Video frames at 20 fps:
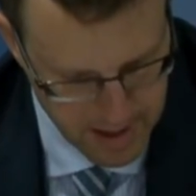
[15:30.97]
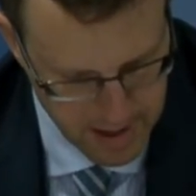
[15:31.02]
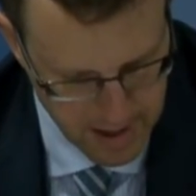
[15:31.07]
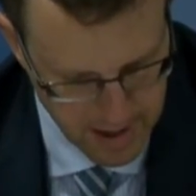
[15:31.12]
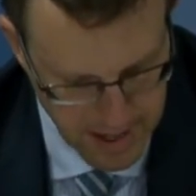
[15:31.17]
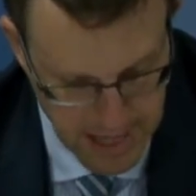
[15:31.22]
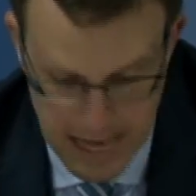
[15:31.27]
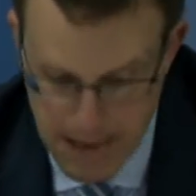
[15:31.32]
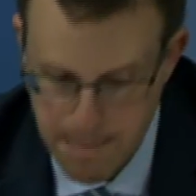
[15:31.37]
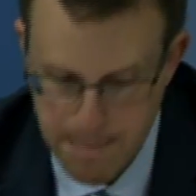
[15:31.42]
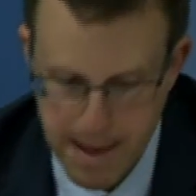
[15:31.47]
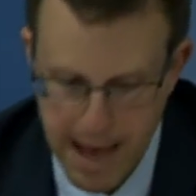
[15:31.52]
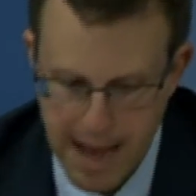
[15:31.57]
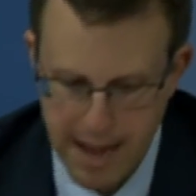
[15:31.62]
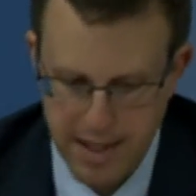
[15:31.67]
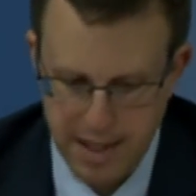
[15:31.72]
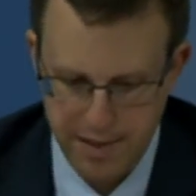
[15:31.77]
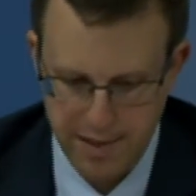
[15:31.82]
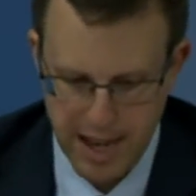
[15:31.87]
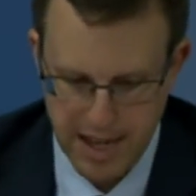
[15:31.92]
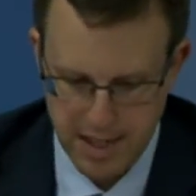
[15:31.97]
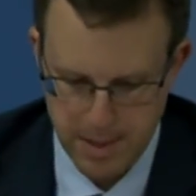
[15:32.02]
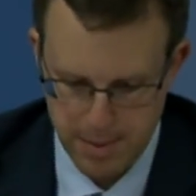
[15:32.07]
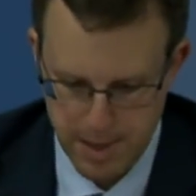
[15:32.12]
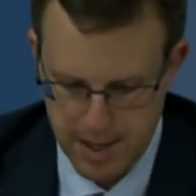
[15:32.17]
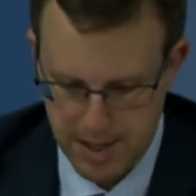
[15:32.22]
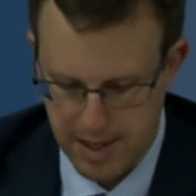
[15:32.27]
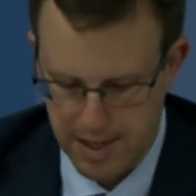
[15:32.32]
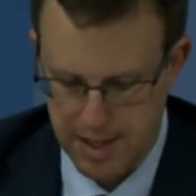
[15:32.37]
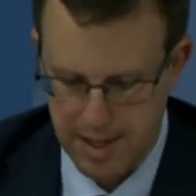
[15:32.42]
The impact of
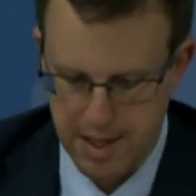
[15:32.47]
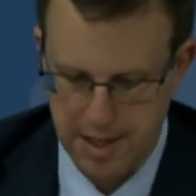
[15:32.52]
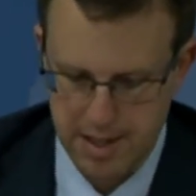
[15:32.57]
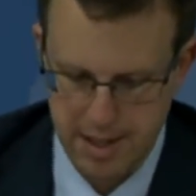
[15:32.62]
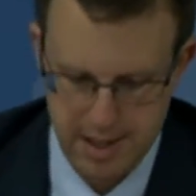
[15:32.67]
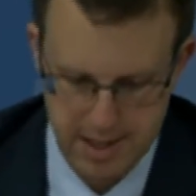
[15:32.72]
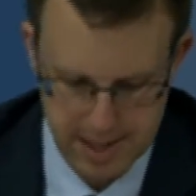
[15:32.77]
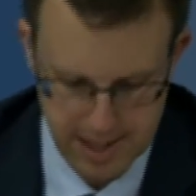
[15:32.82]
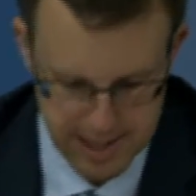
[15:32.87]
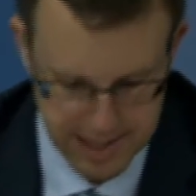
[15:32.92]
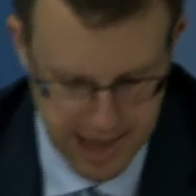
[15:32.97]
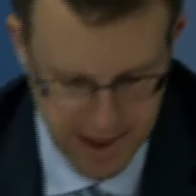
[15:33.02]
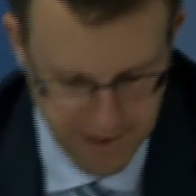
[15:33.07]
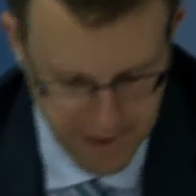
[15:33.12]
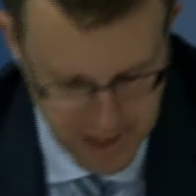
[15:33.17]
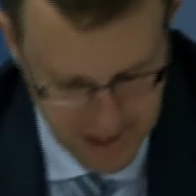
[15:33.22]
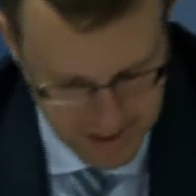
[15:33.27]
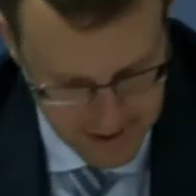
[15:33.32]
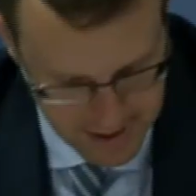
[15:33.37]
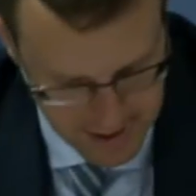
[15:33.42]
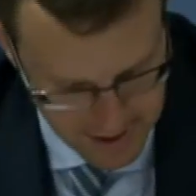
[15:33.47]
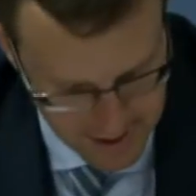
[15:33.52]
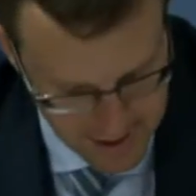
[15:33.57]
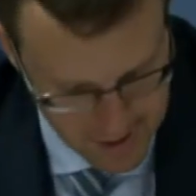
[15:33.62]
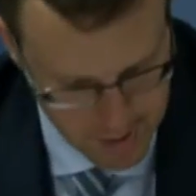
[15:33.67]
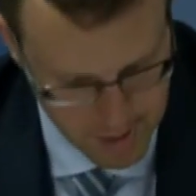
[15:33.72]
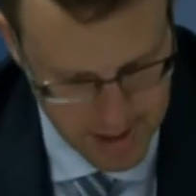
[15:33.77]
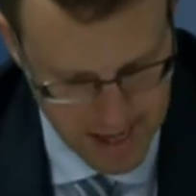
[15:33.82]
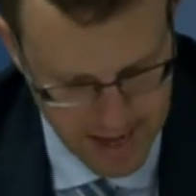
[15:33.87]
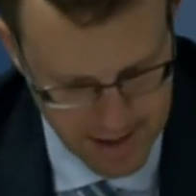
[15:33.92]
EXPIS assistance is evident since
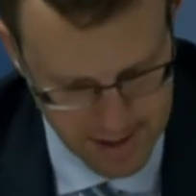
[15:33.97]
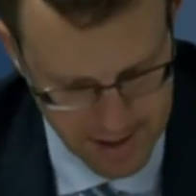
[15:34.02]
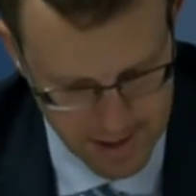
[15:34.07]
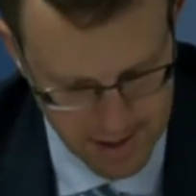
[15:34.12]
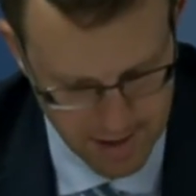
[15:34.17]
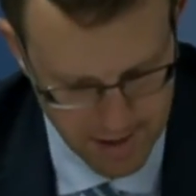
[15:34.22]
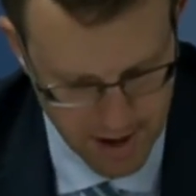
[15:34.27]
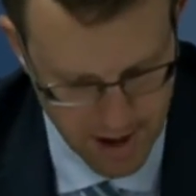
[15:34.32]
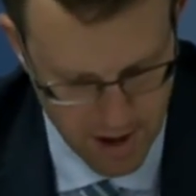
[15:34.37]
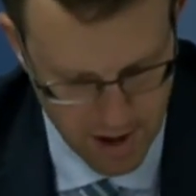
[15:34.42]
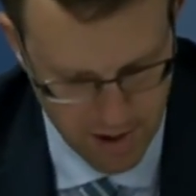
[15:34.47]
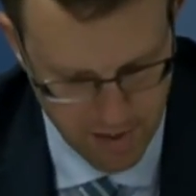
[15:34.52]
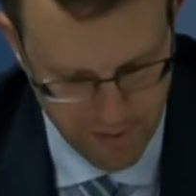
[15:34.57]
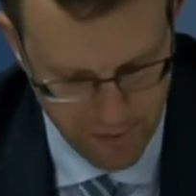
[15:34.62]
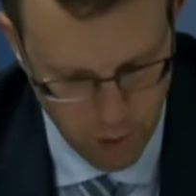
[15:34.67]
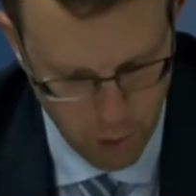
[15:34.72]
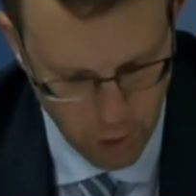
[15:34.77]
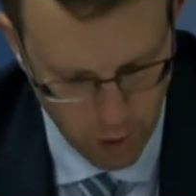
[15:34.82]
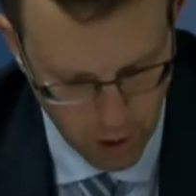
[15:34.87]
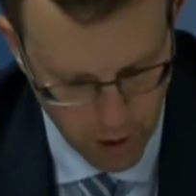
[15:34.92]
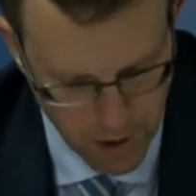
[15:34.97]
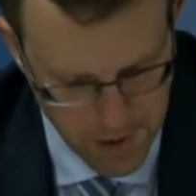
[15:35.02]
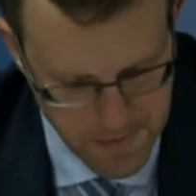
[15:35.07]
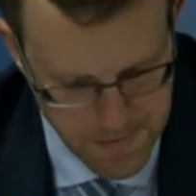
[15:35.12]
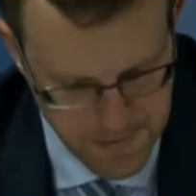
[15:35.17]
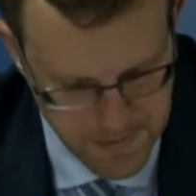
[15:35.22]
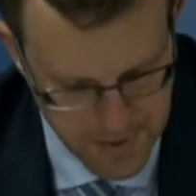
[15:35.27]
2004.